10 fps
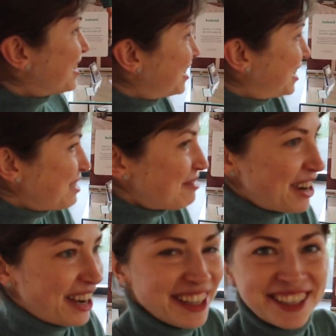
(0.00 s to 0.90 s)
the team
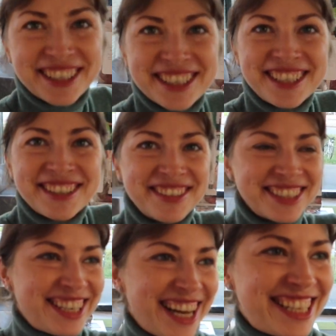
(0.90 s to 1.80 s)
colors.
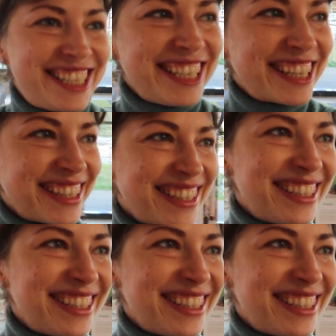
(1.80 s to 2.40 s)
Fantastic.